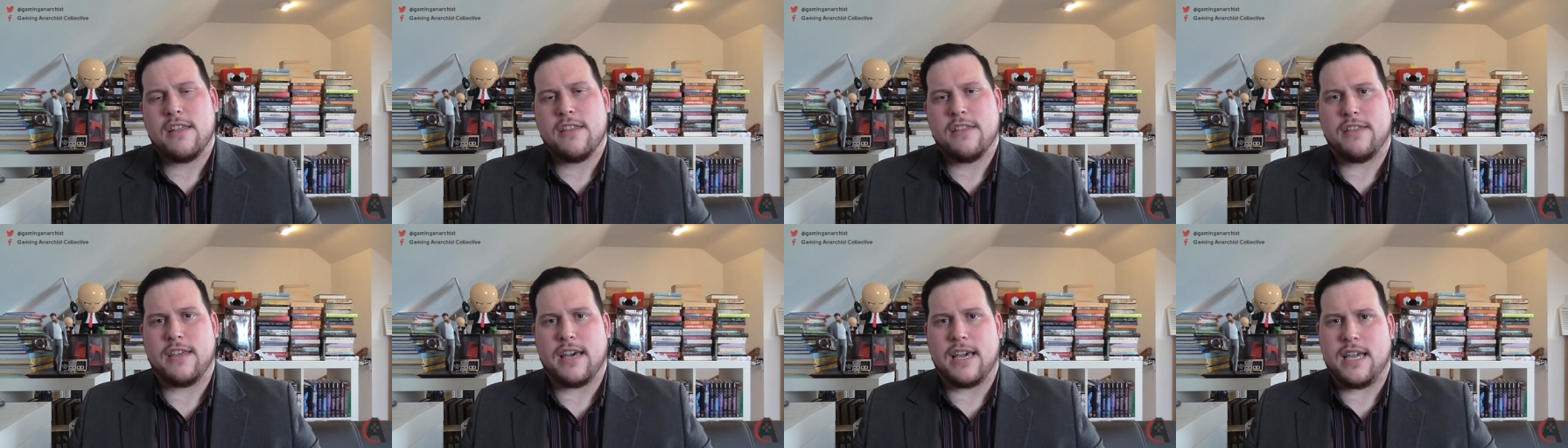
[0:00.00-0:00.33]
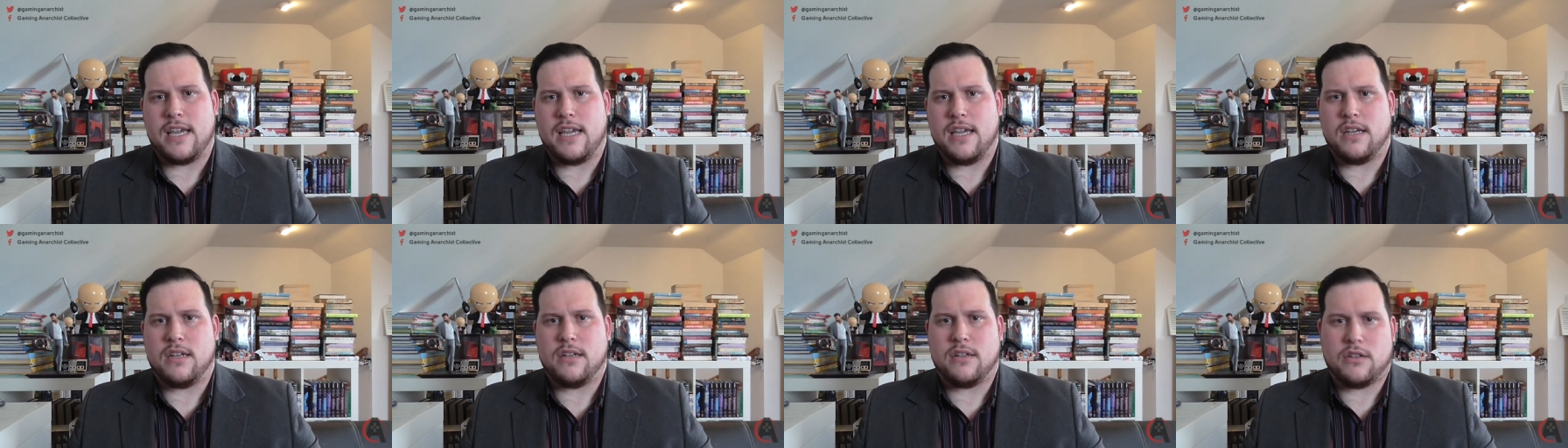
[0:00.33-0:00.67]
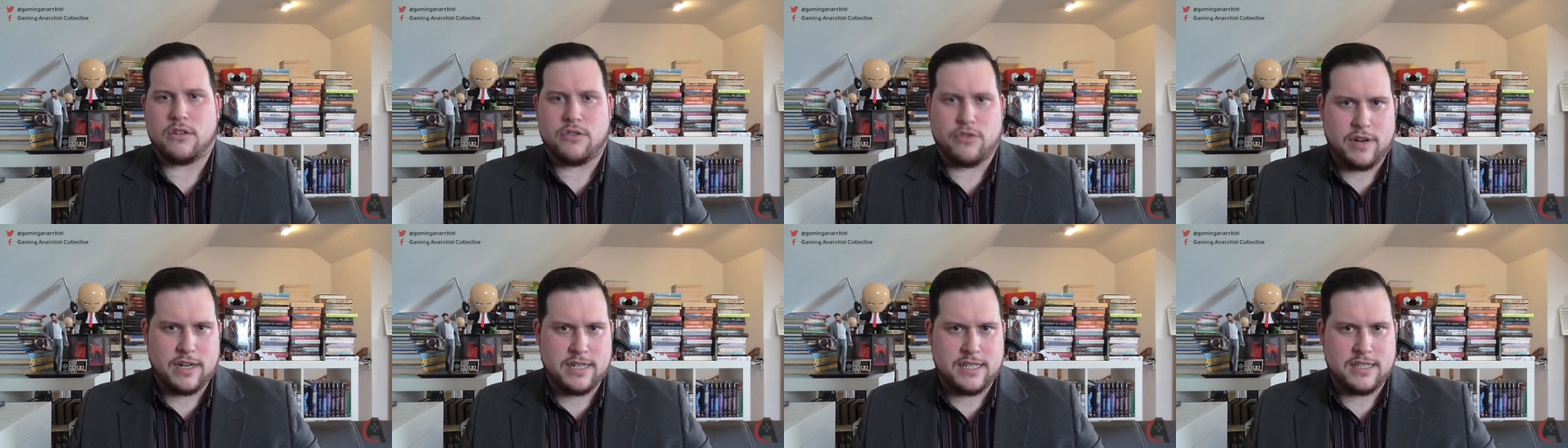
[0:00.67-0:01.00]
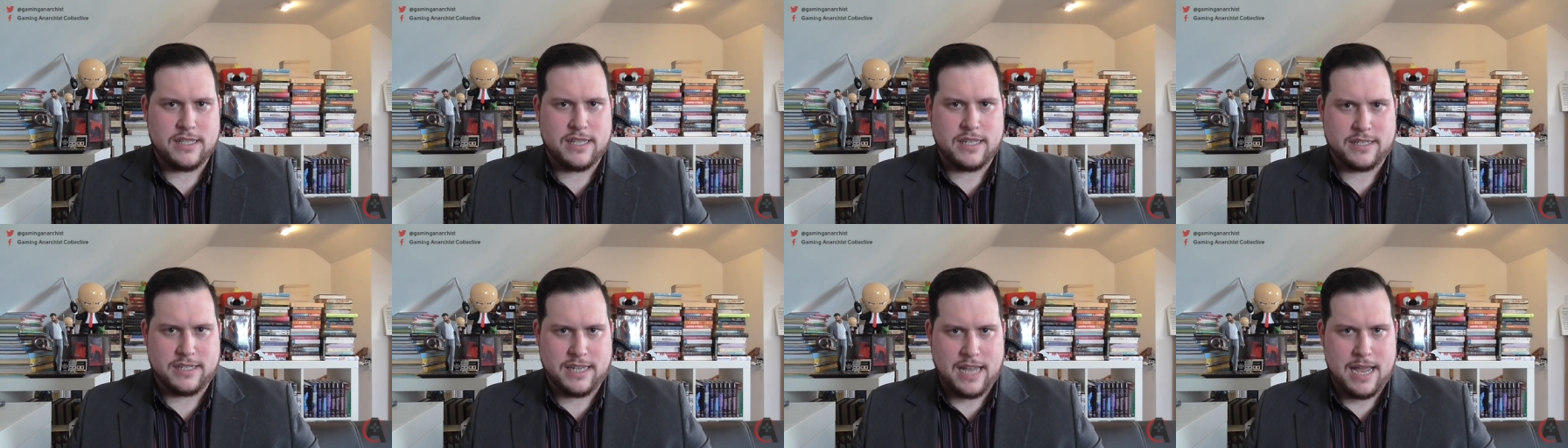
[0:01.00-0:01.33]
they created
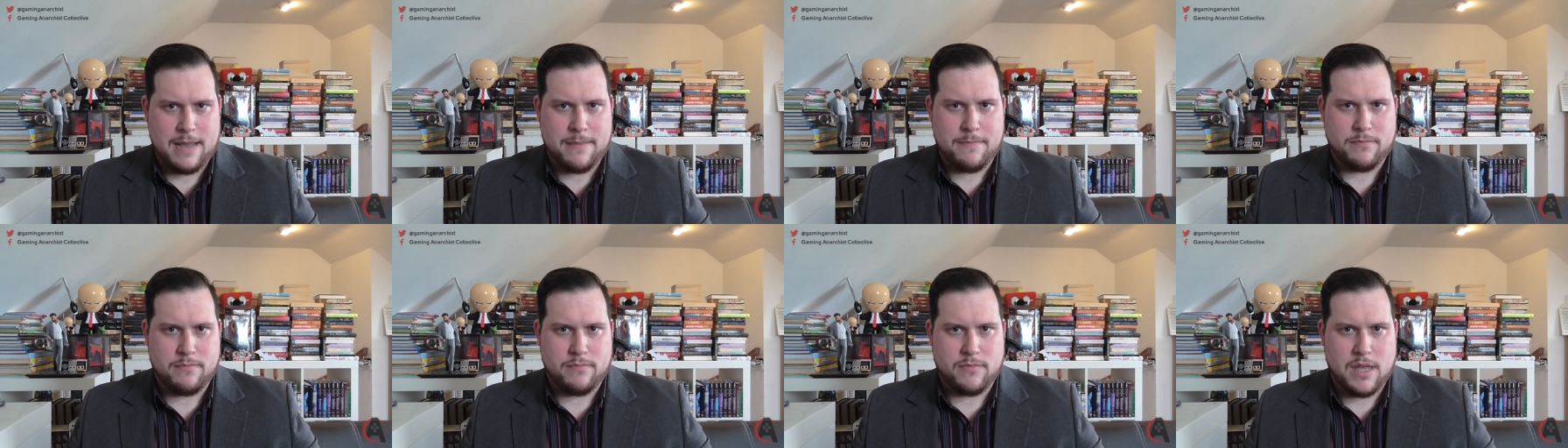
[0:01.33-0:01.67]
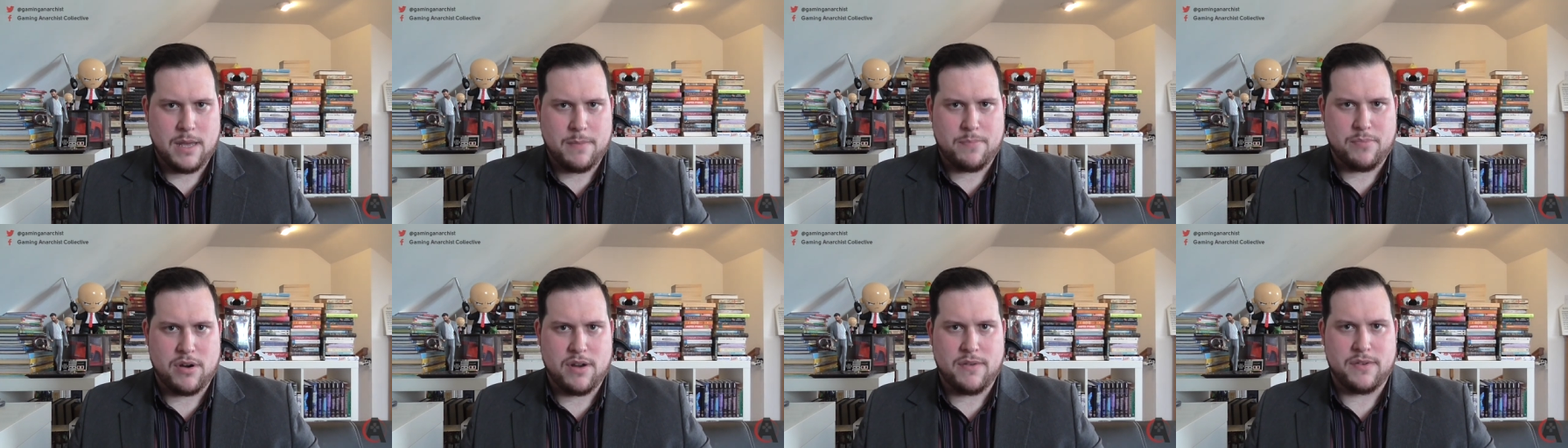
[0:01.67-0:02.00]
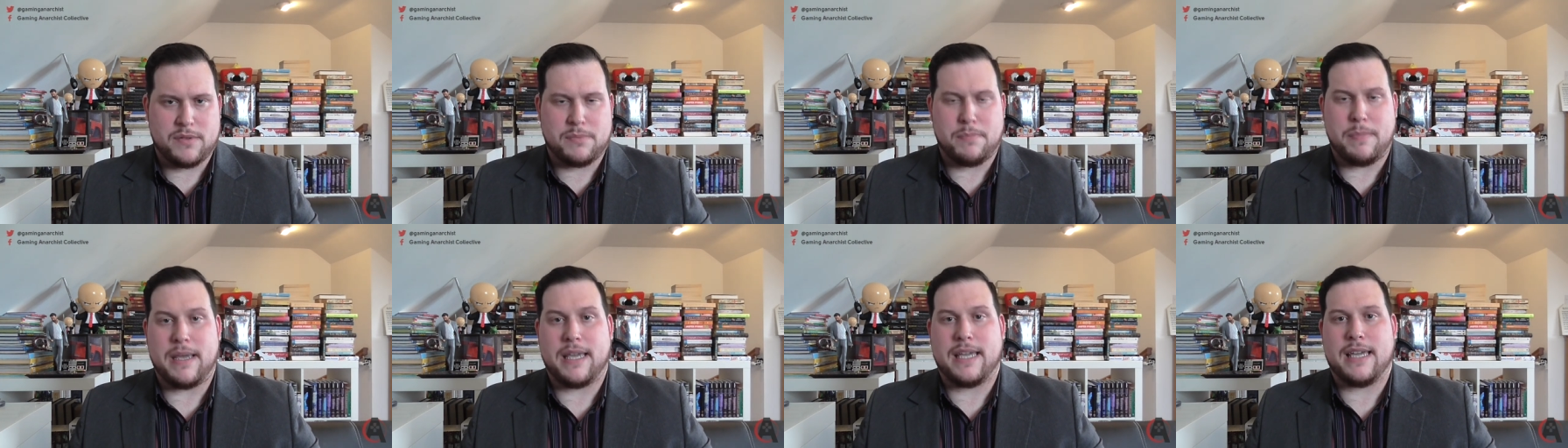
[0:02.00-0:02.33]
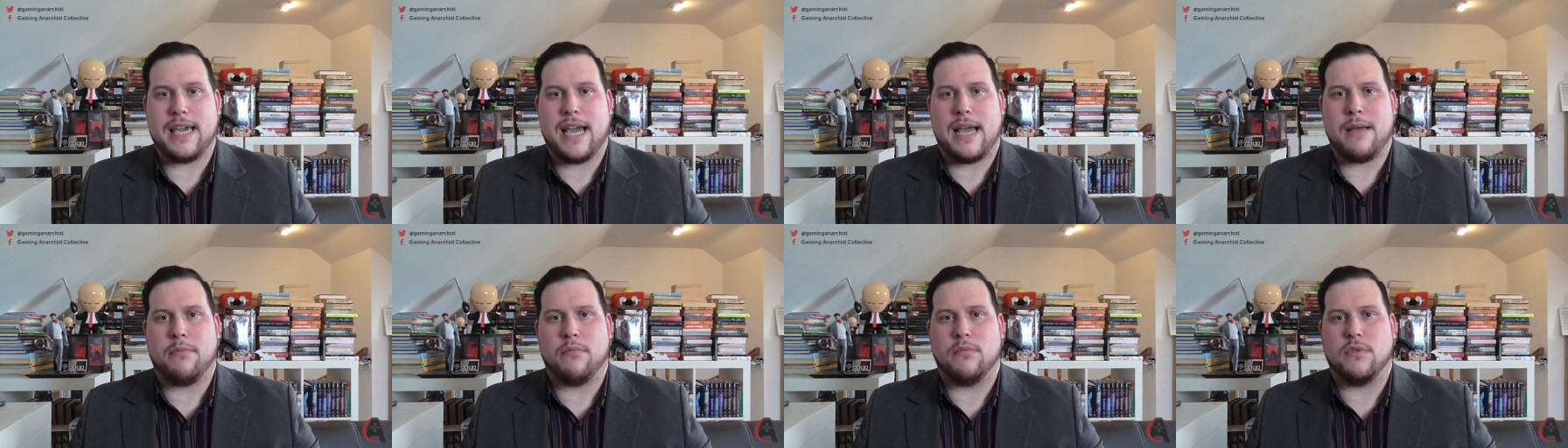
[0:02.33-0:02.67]
this game. Their previous big
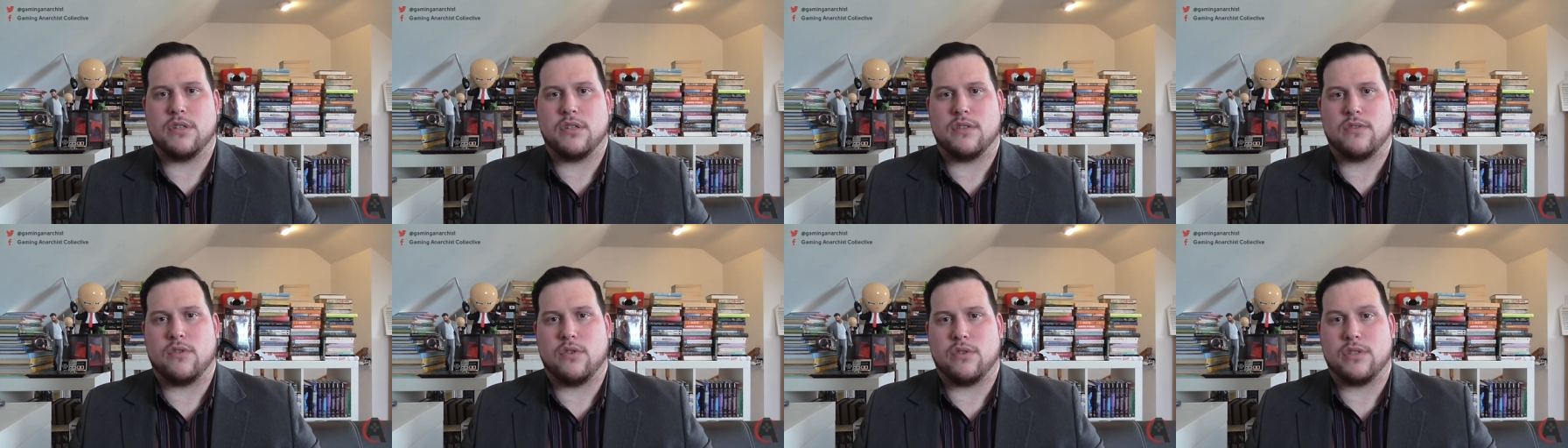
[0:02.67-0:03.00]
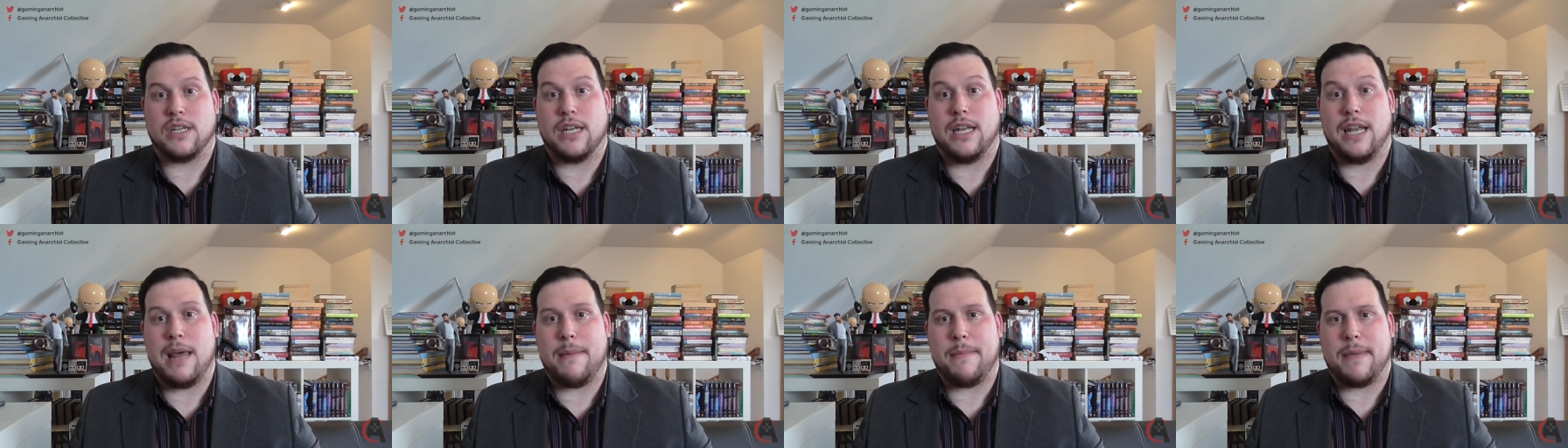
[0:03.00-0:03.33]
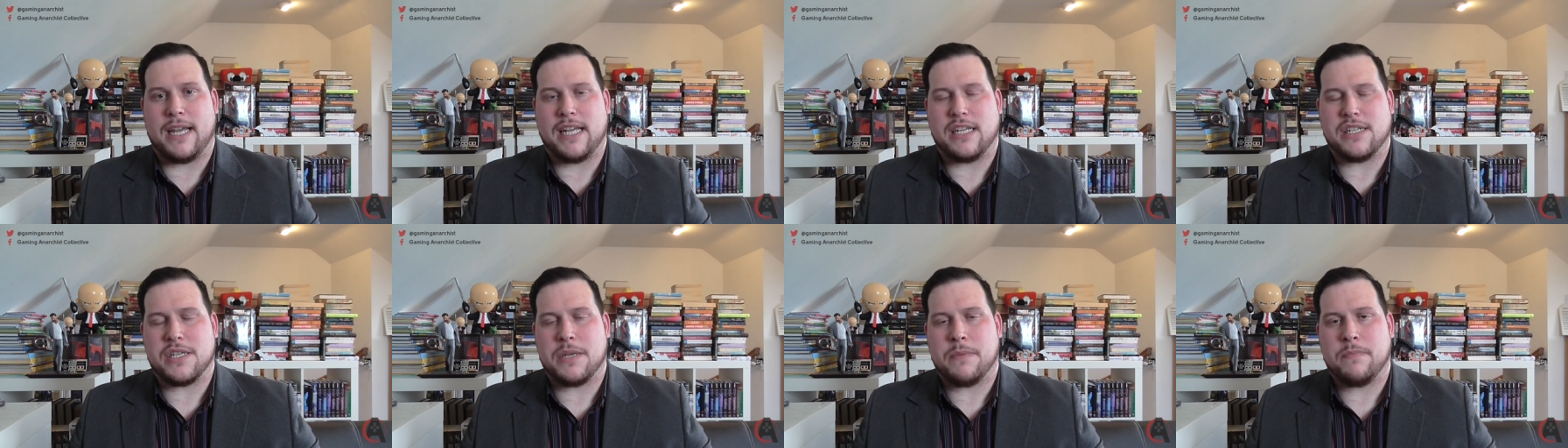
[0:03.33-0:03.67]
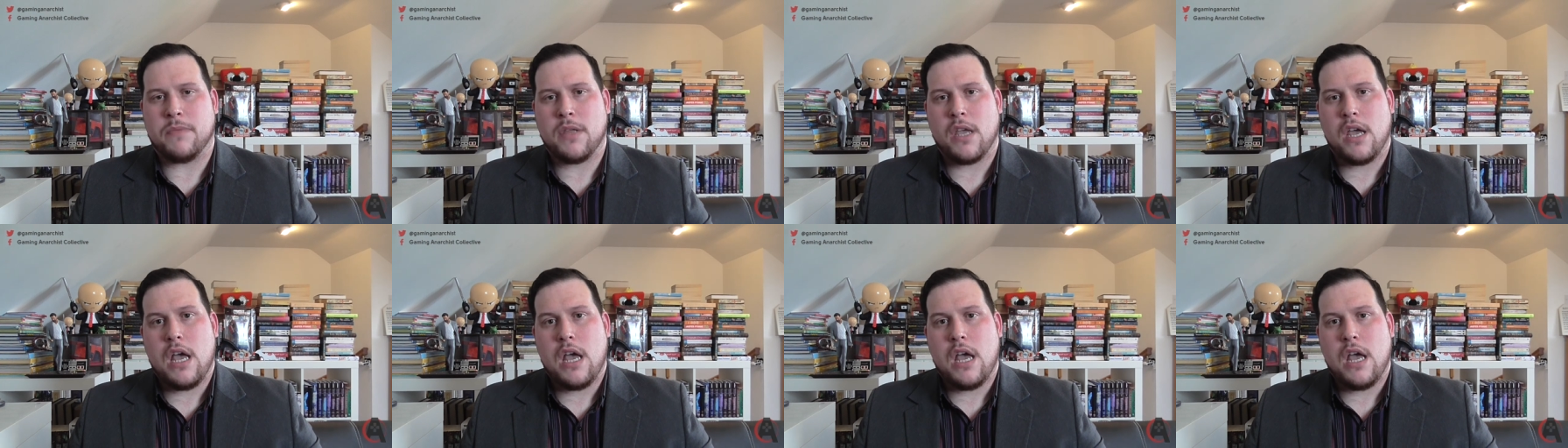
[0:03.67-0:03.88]
game was, of course, Lemmings.